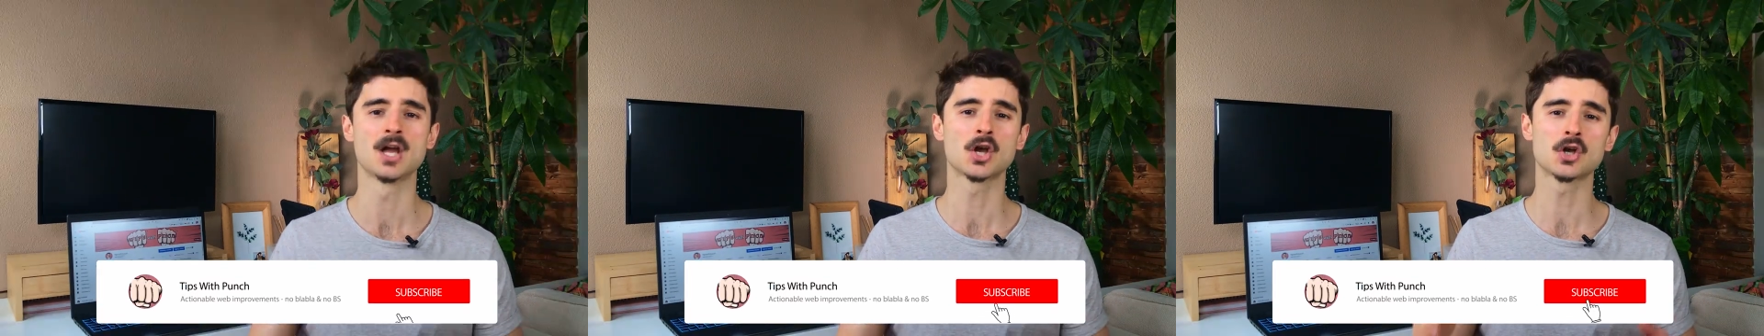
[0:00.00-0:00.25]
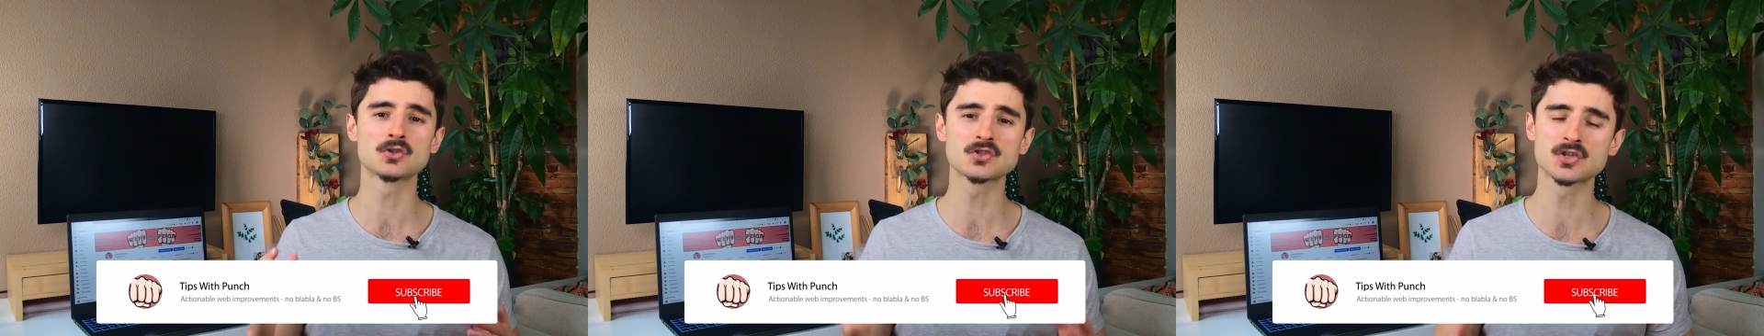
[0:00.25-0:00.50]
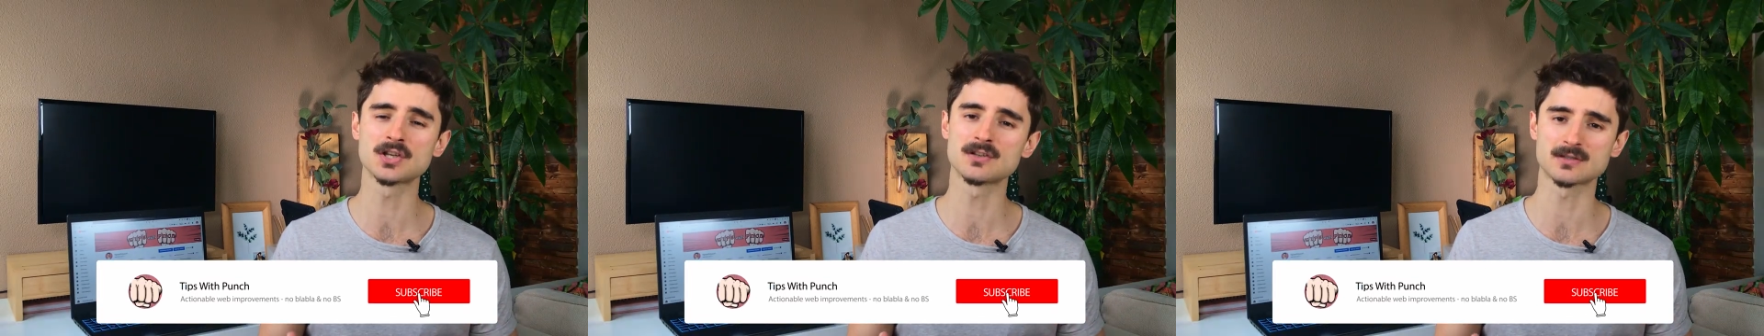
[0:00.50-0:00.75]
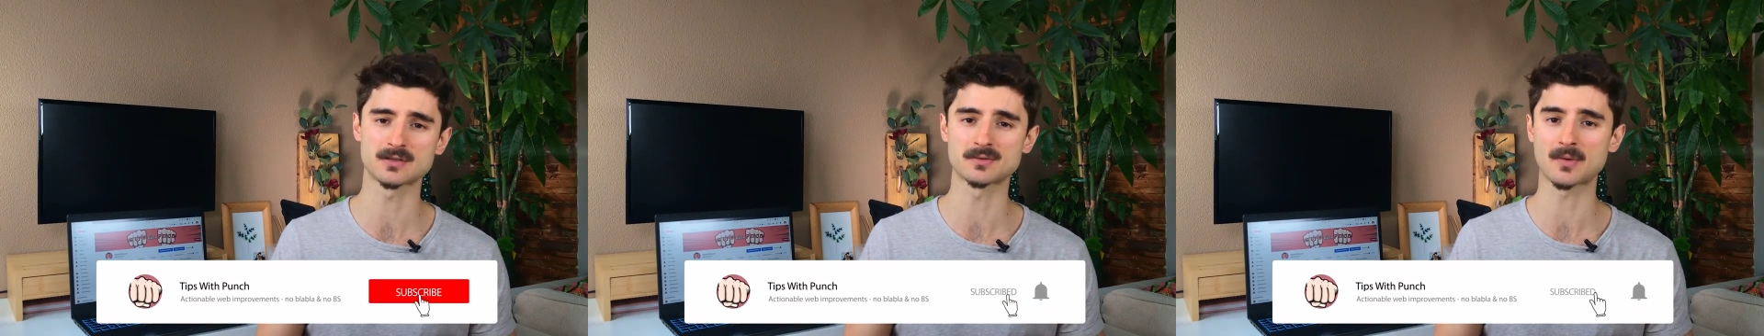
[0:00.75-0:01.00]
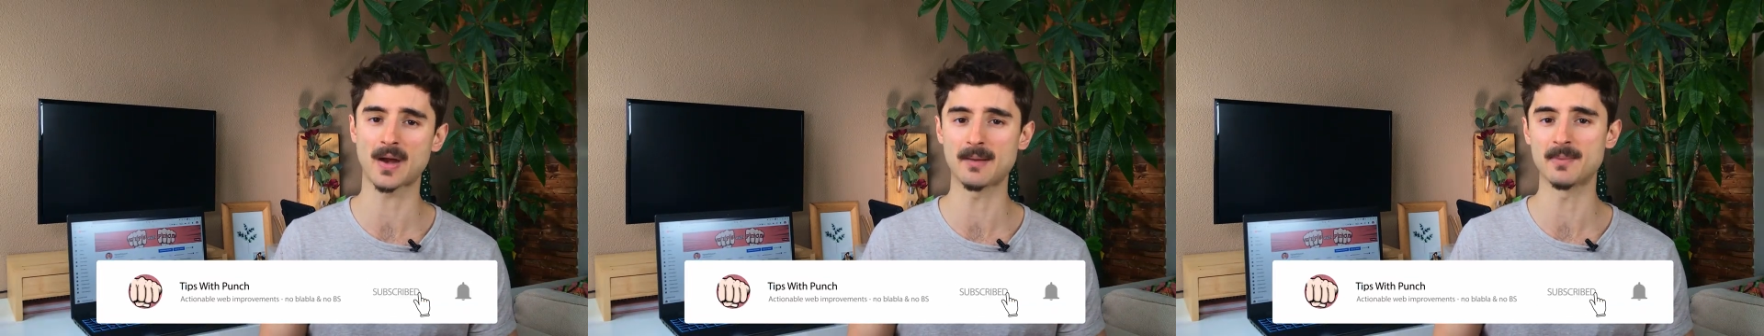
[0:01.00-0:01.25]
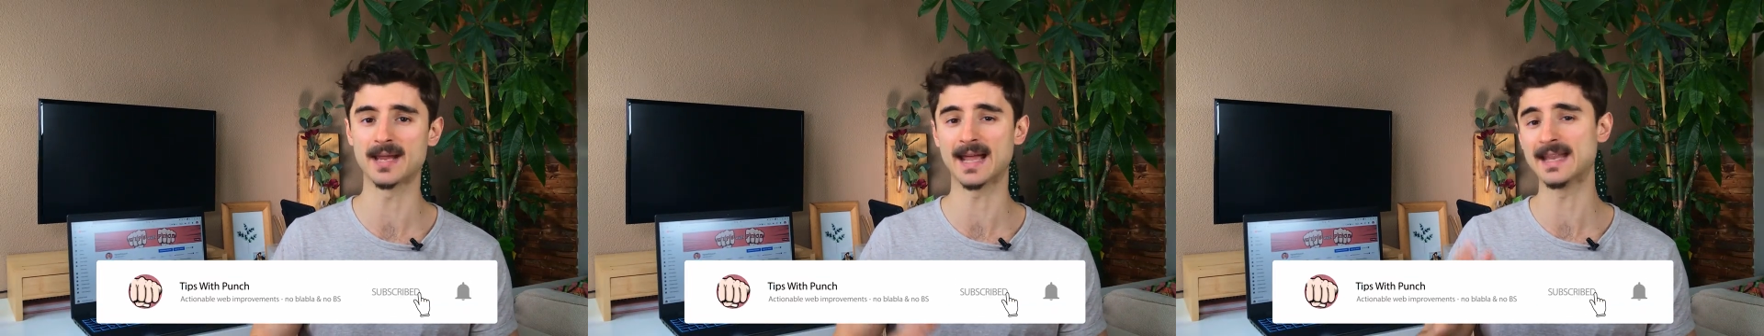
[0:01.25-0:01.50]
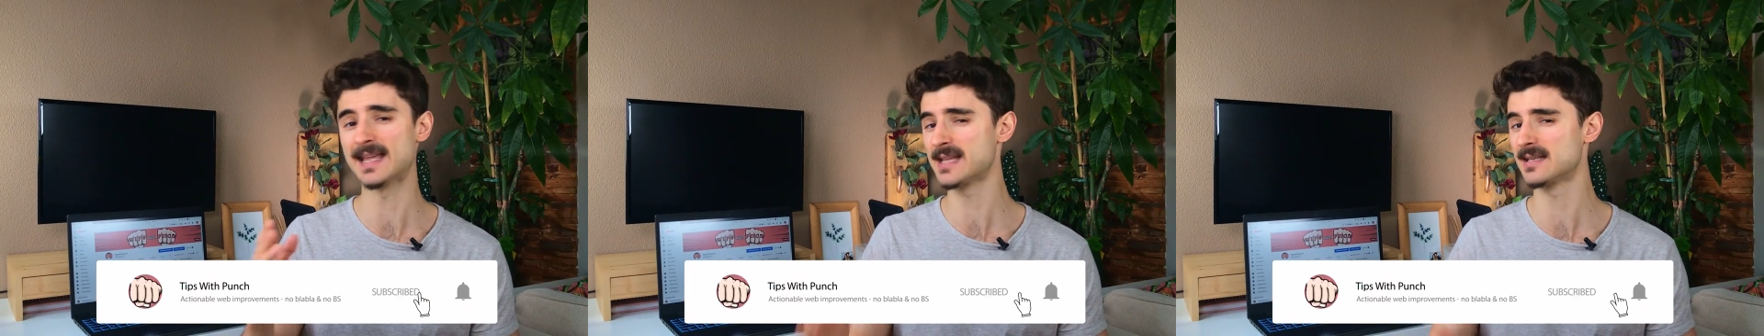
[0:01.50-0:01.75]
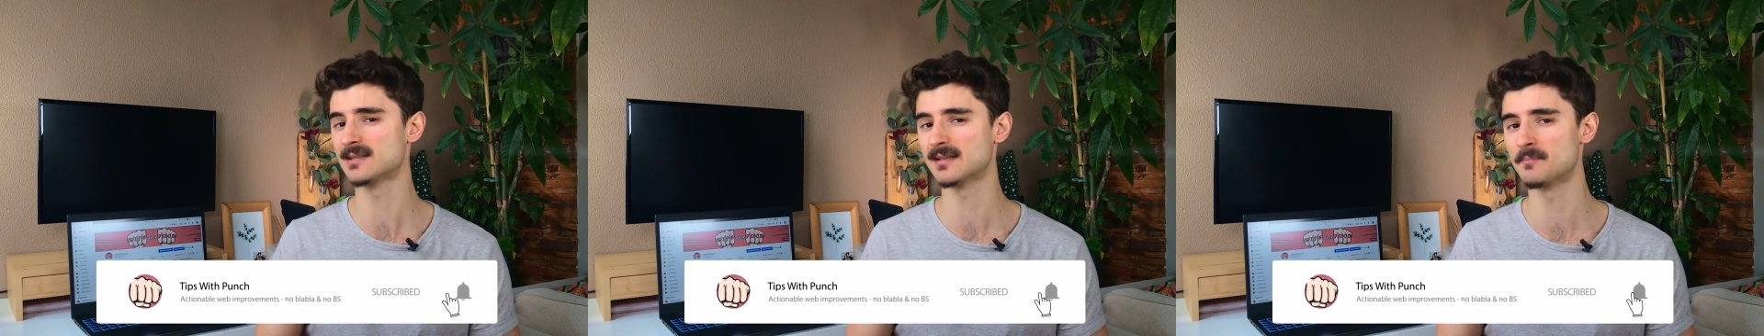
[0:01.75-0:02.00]
consider subscribing and
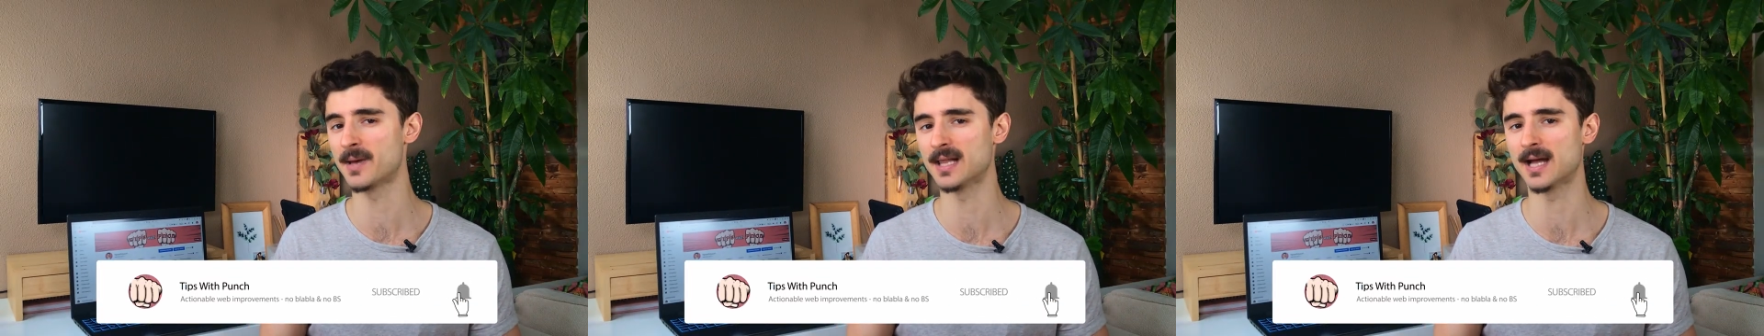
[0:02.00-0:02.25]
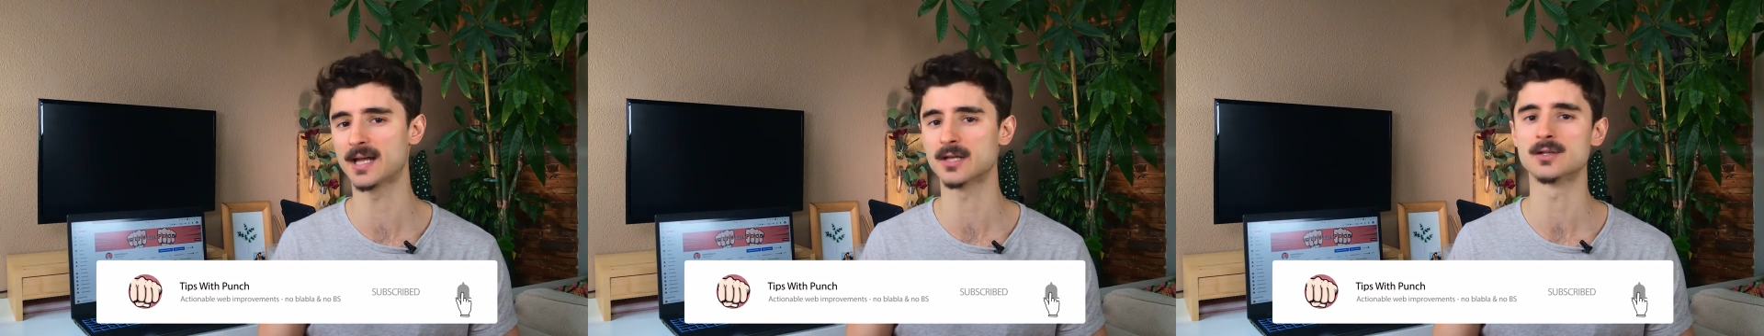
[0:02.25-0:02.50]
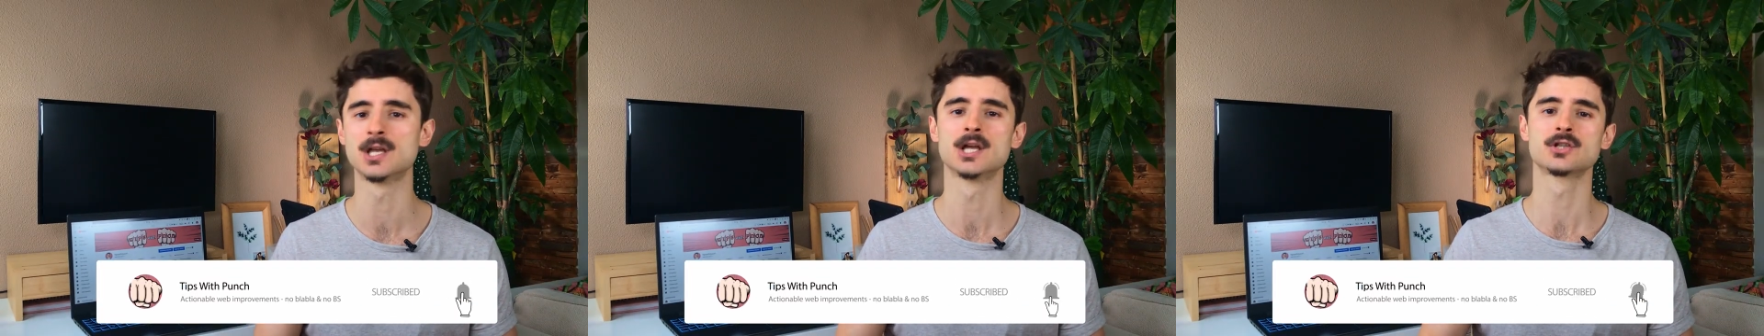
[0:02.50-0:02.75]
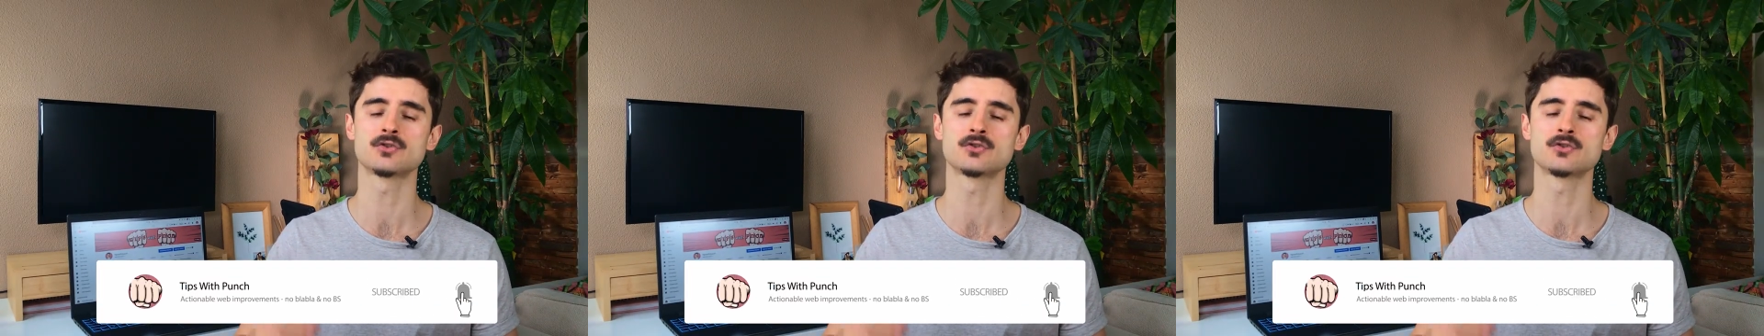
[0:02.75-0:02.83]
hitting the bell icon